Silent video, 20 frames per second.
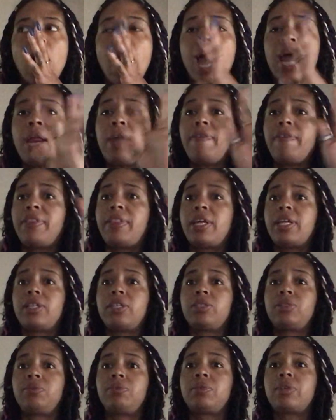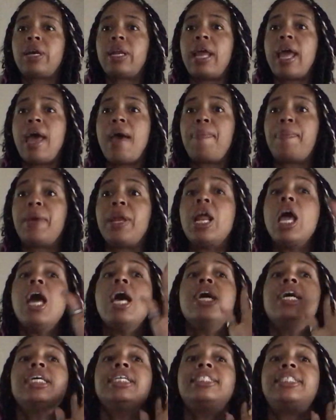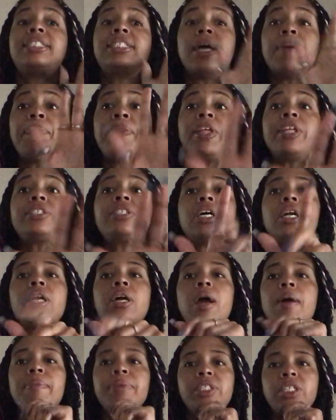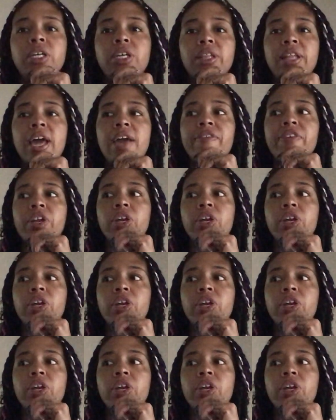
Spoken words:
I didn't even think this was going to happen. Something's going to come into your life,